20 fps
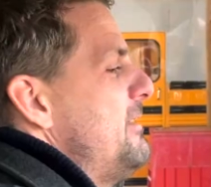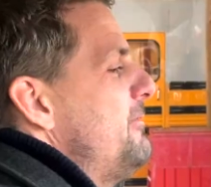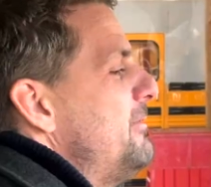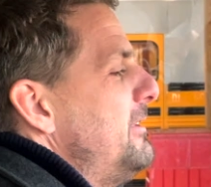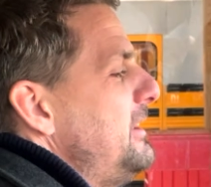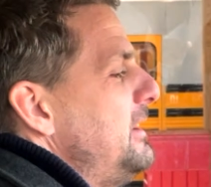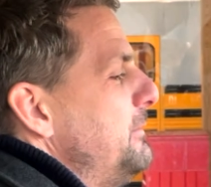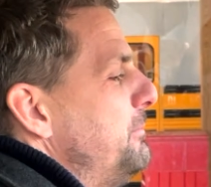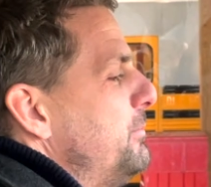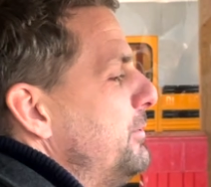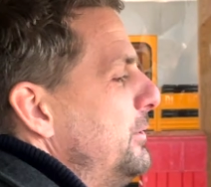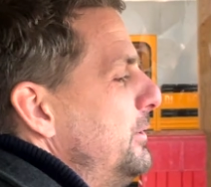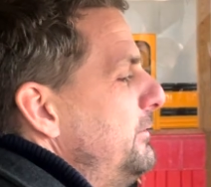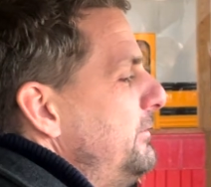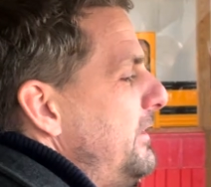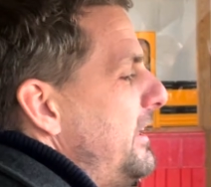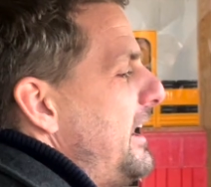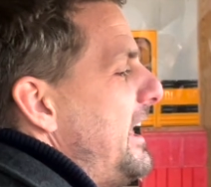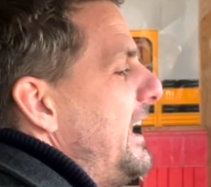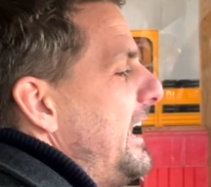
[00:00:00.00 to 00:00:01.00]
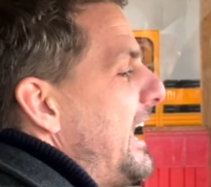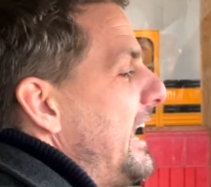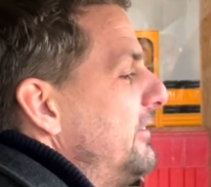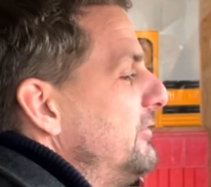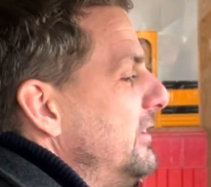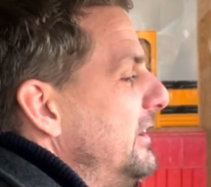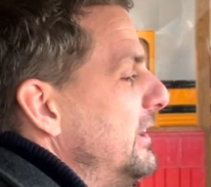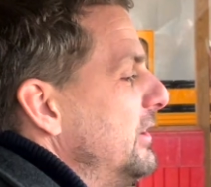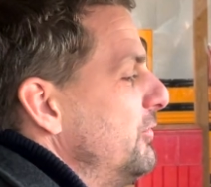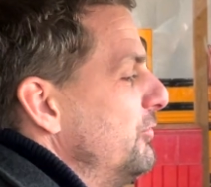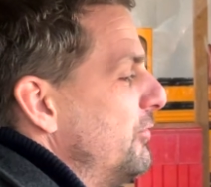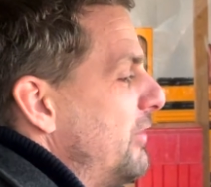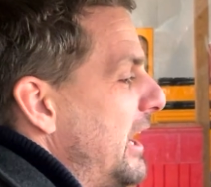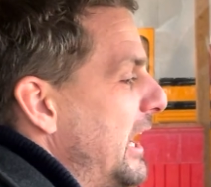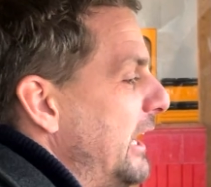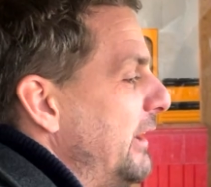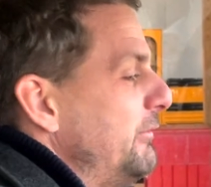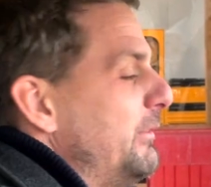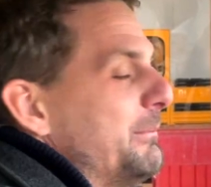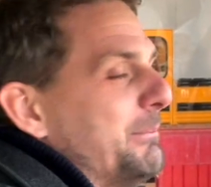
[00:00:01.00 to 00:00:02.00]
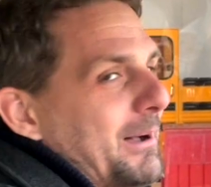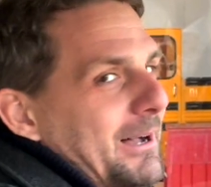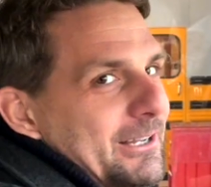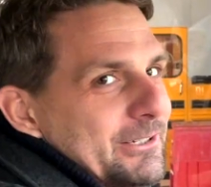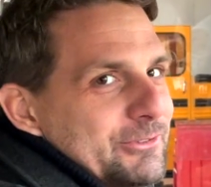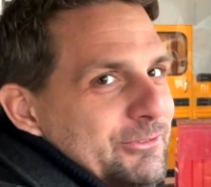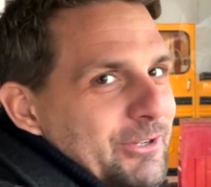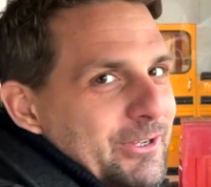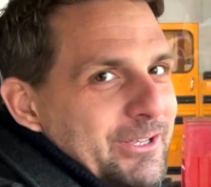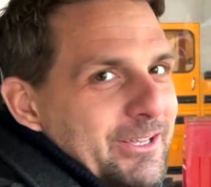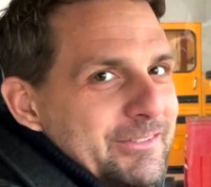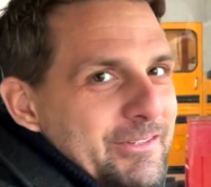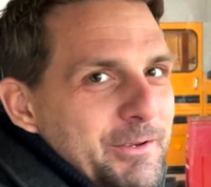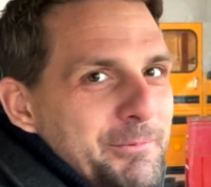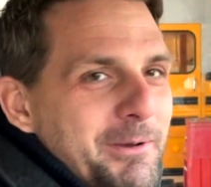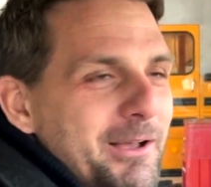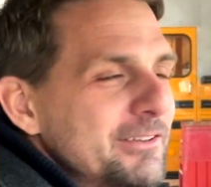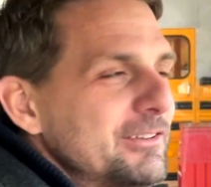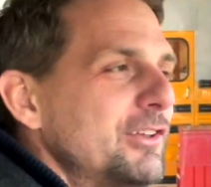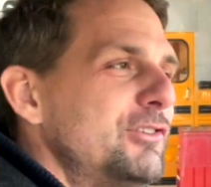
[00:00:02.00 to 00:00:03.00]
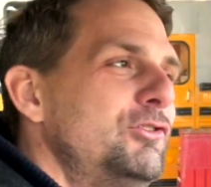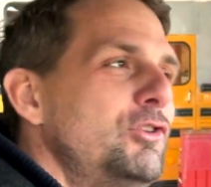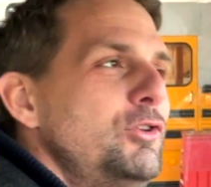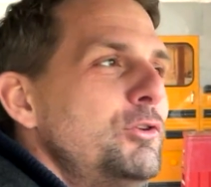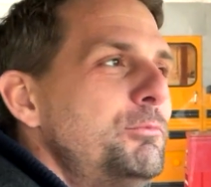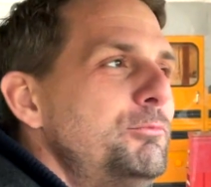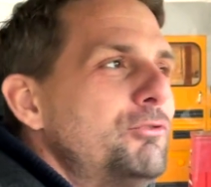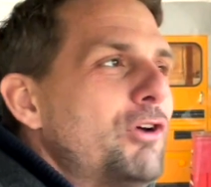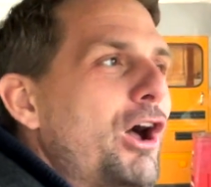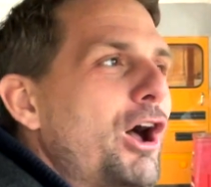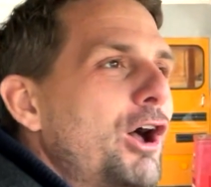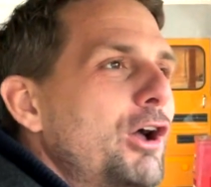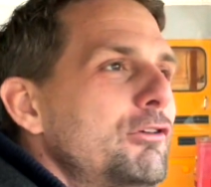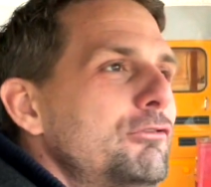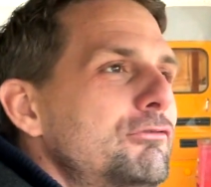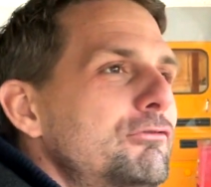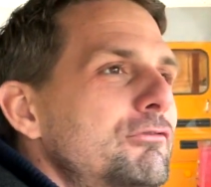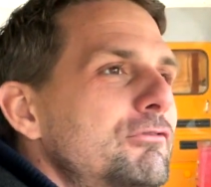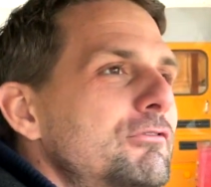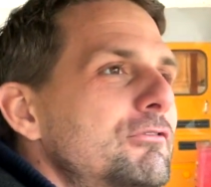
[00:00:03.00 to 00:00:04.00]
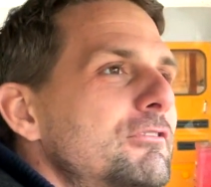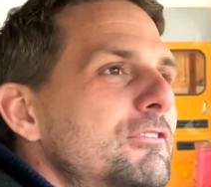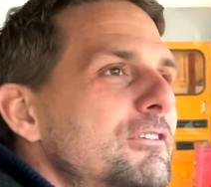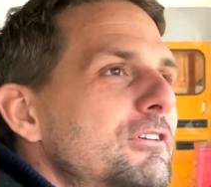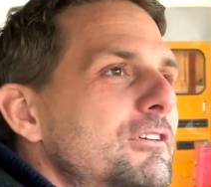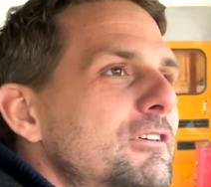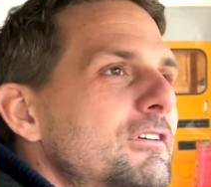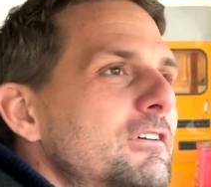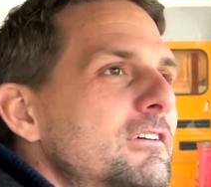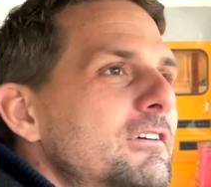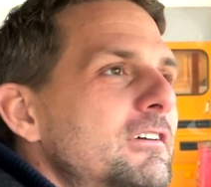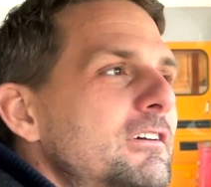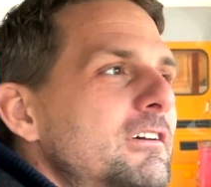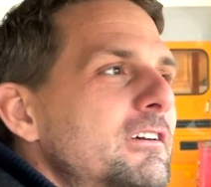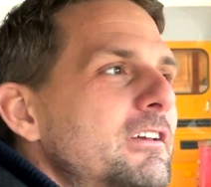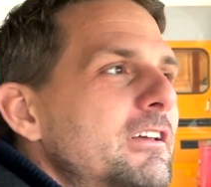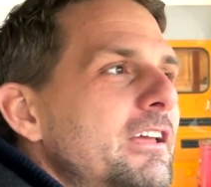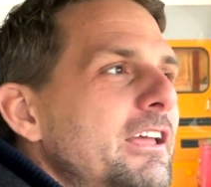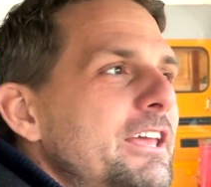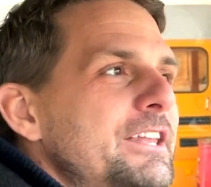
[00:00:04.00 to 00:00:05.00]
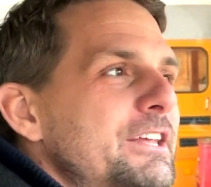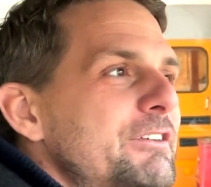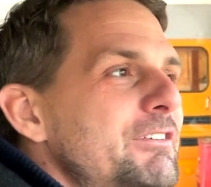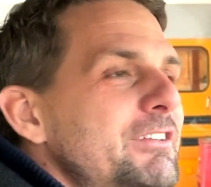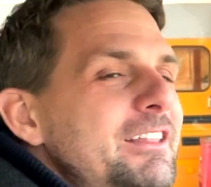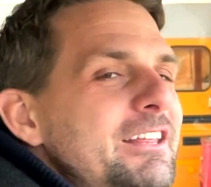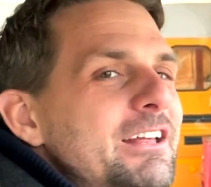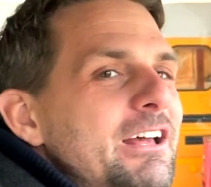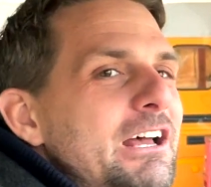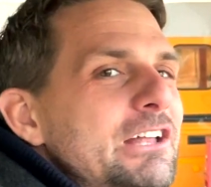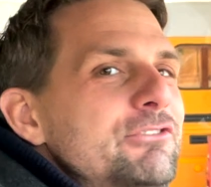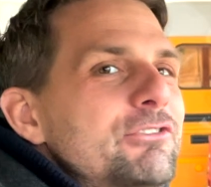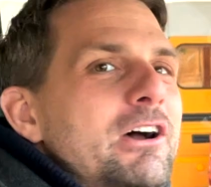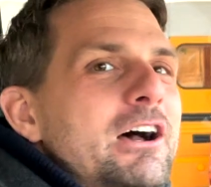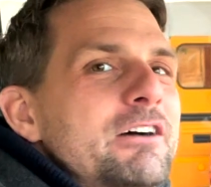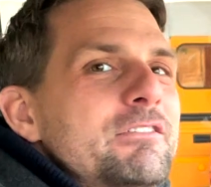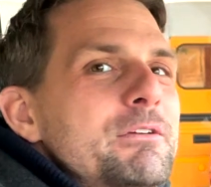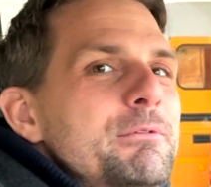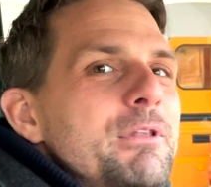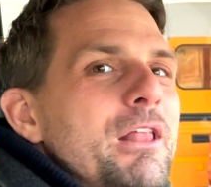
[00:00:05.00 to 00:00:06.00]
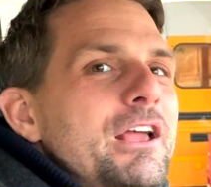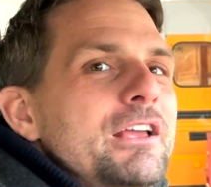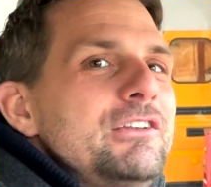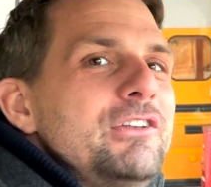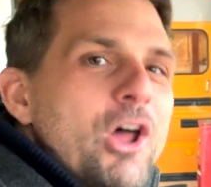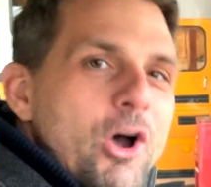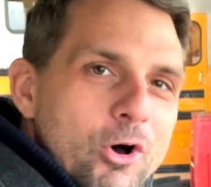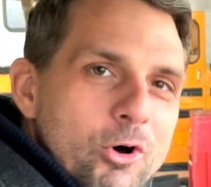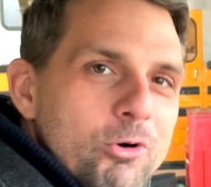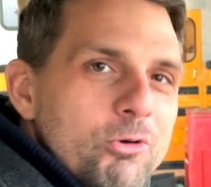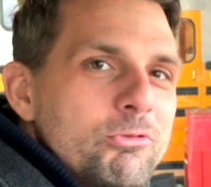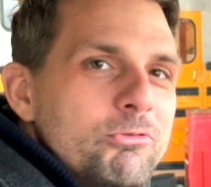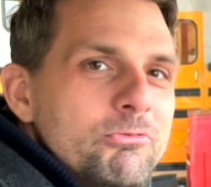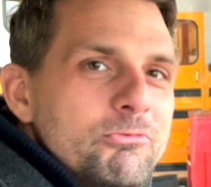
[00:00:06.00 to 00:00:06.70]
wanted to prove that I actually can drive the box truck because everybody's like, do you drive? And everything I drive is like, no.